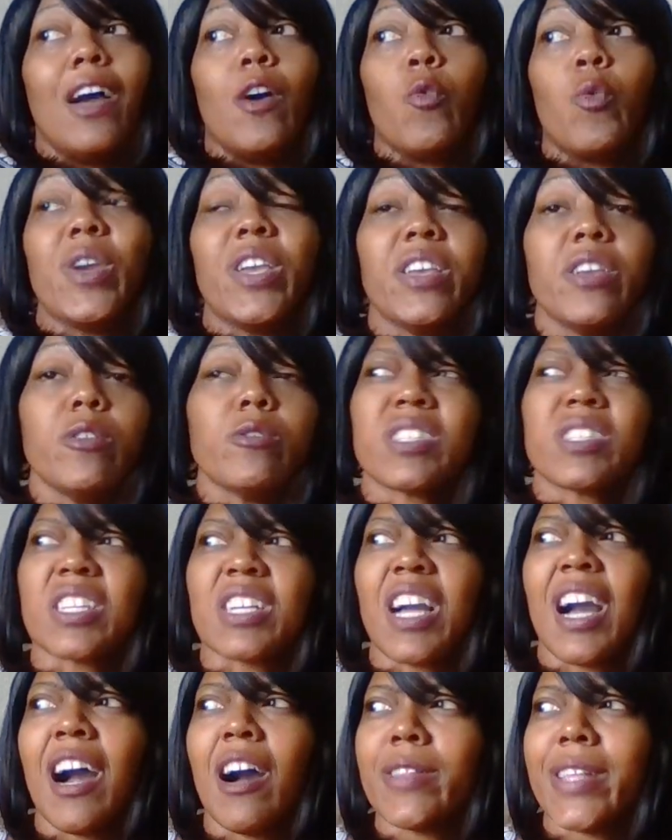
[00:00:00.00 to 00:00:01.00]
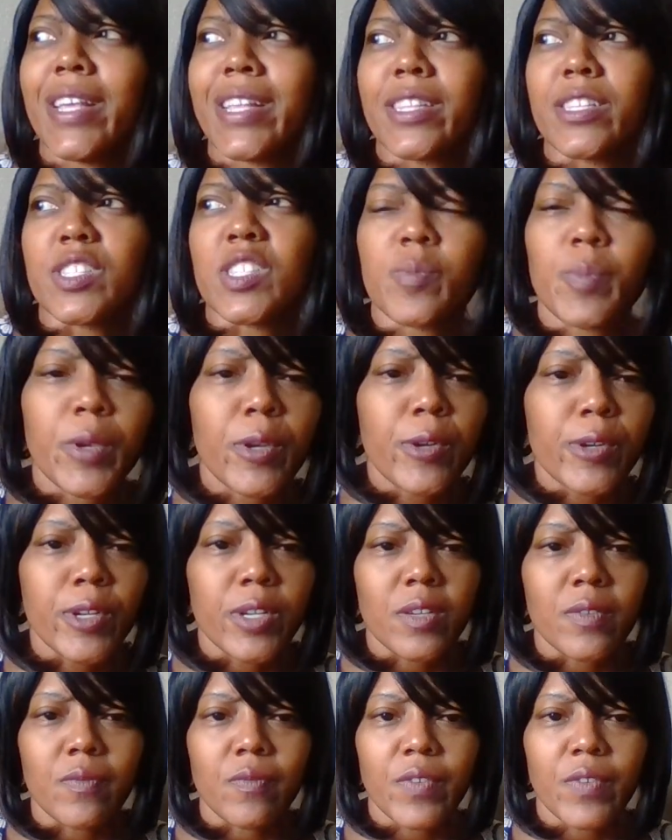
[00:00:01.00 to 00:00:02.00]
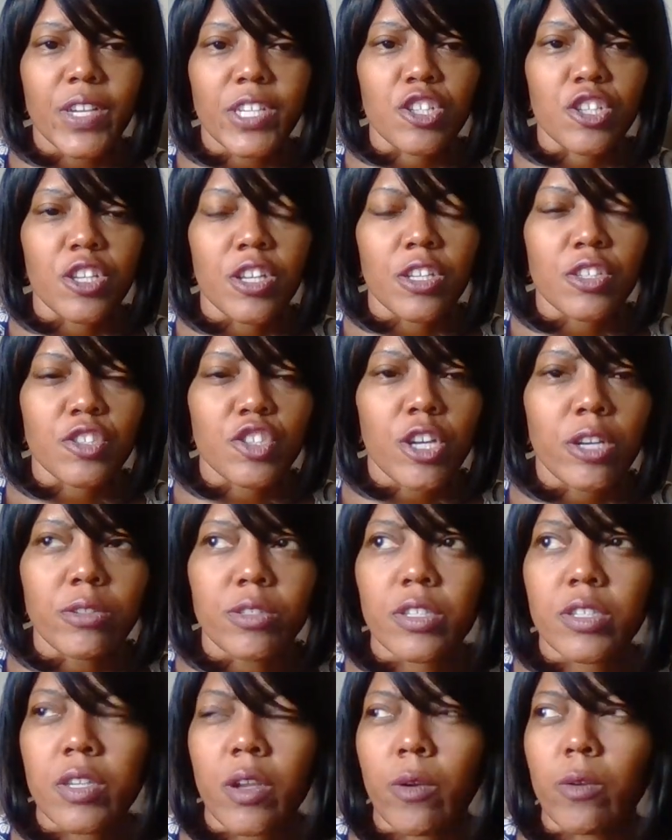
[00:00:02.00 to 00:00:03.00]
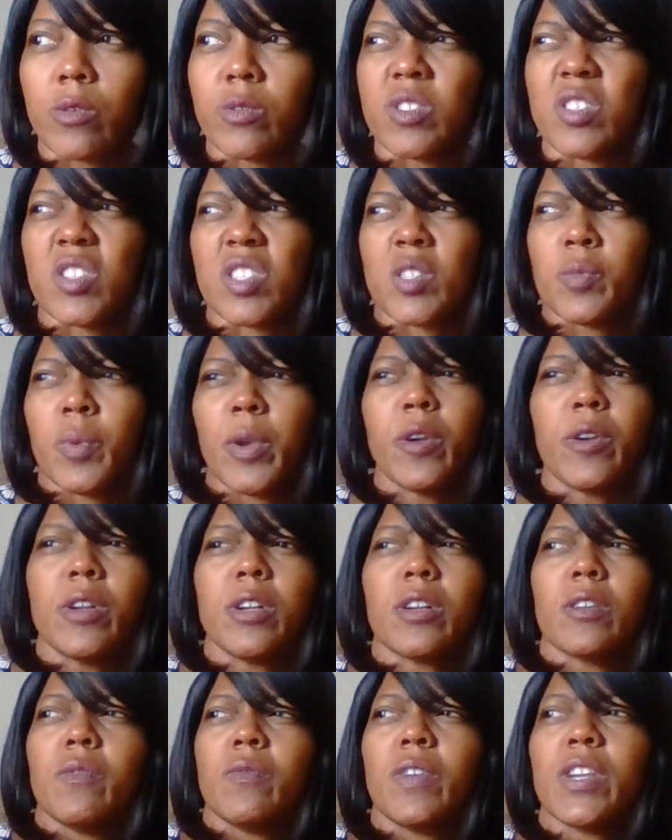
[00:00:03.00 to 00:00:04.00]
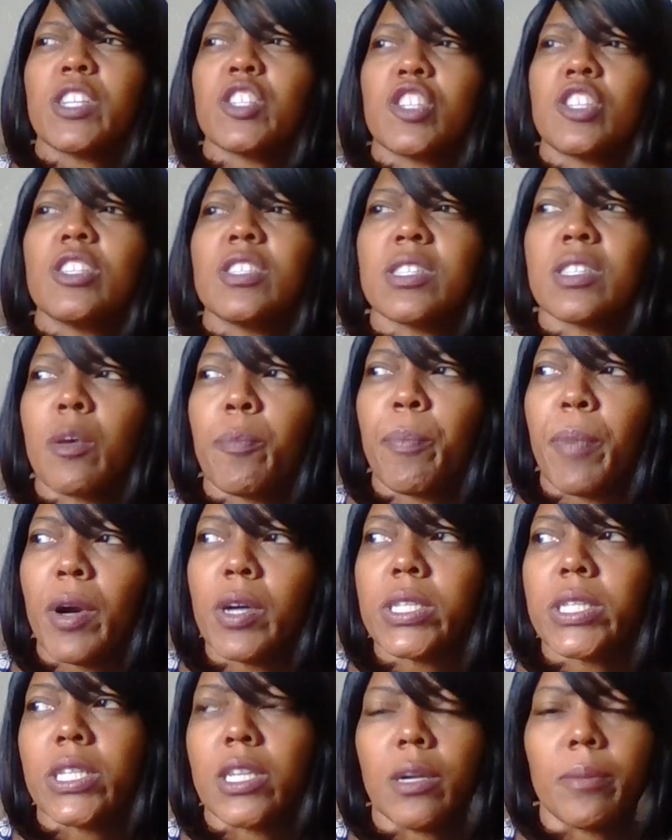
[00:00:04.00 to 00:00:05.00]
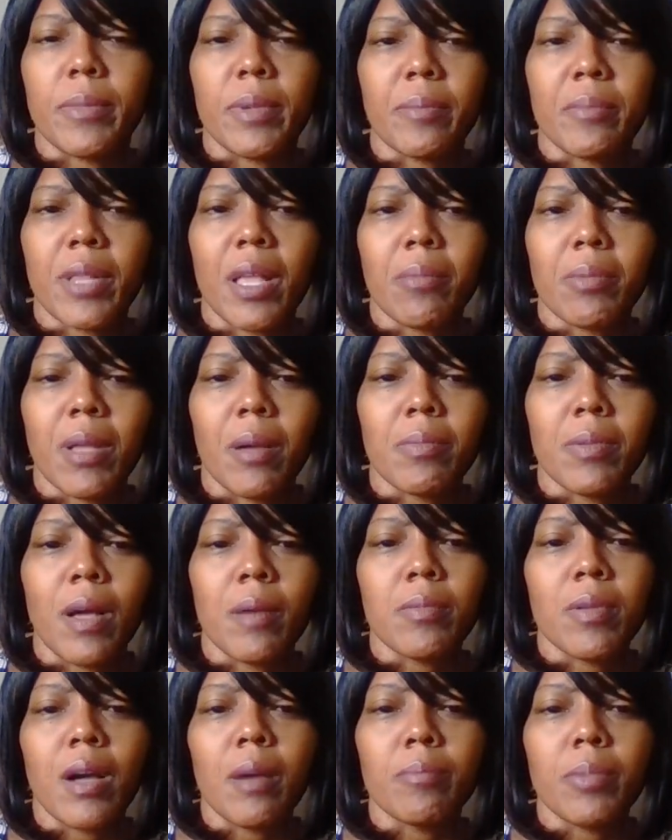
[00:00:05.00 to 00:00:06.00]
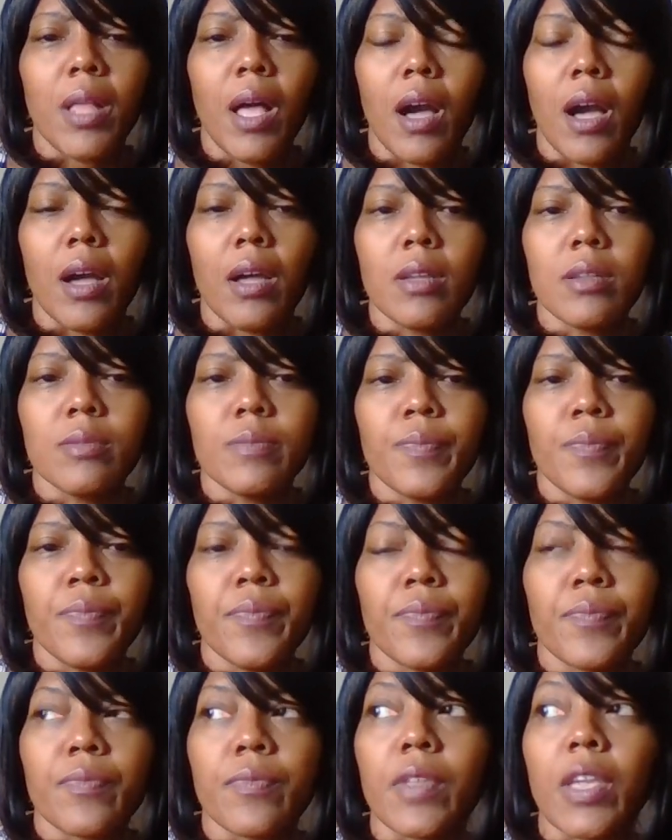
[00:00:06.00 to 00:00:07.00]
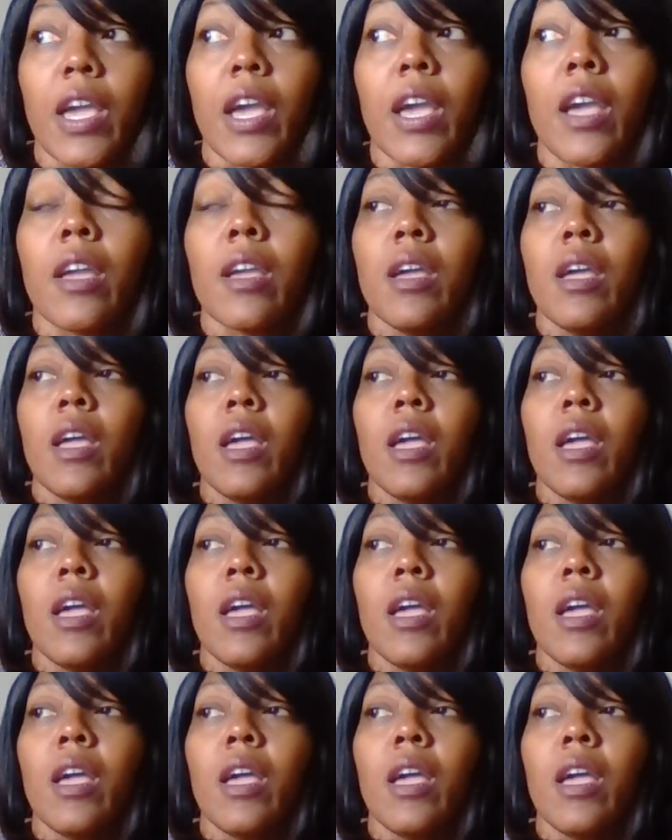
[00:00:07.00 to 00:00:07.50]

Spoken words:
We used to call that the spirit of conviction in church circles. The spirit of conviction is upon them and blah, blah, blah, blah, blah, okay?